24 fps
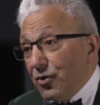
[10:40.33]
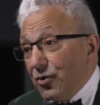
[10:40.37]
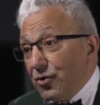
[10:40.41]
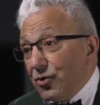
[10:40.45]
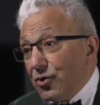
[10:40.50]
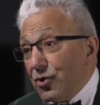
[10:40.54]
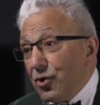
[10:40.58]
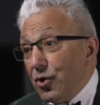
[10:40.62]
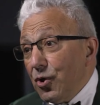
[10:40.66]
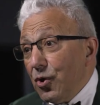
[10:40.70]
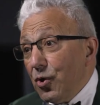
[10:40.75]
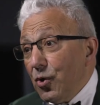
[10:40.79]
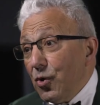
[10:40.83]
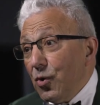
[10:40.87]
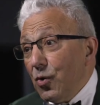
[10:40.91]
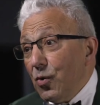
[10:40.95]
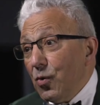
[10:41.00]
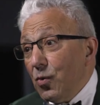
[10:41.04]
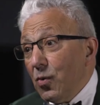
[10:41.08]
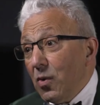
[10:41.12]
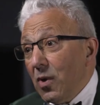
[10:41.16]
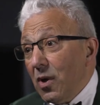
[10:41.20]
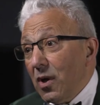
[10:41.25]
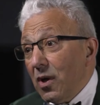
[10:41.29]

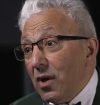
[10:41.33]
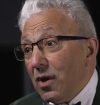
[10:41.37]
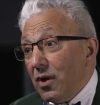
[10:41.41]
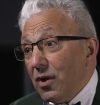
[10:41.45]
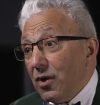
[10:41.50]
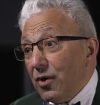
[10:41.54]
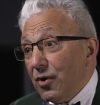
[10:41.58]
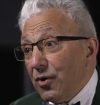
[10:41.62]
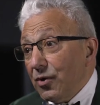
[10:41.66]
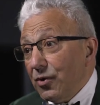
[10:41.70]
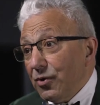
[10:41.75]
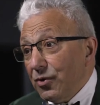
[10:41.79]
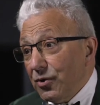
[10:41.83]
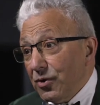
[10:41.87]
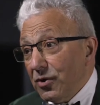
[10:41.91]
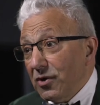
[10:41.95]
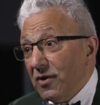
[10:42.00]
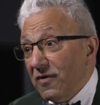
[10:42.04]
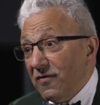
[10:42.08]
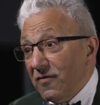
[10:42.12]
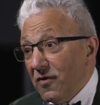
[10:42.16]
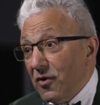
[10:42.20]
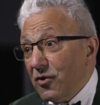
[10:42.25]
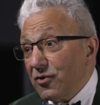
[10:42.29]
two
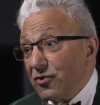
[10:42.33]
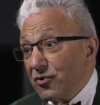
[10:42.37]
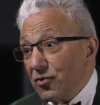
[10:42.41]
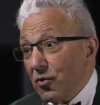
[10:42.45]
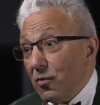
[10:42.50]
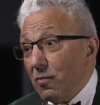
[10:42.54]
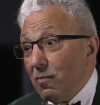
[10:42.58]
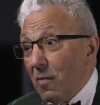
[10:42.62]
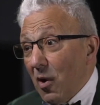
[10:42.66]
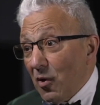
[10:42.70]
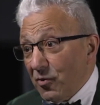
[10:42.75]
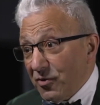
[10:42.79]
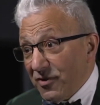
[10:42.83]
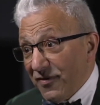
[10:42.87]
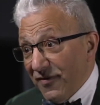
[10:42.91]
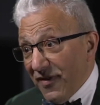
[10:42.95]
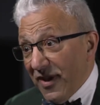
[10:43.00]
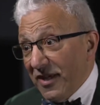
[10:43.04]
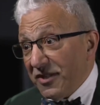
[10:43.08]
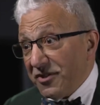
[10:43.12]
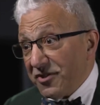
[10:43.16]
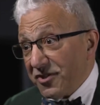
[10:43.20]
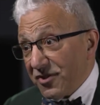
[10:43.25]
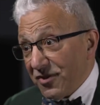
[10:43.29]
universal
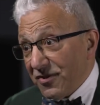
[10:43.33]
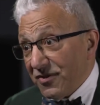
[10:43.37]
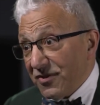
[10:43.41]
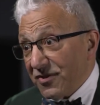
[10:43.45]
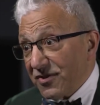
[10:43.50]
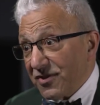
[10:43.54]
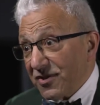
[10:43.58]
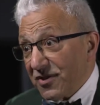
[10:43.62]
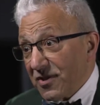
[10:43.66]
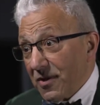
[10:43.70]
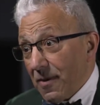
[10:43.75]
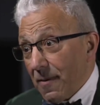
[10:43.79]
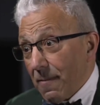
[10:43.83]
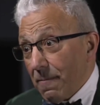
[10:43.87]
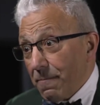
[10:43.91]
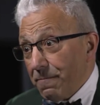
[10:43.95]
motivations.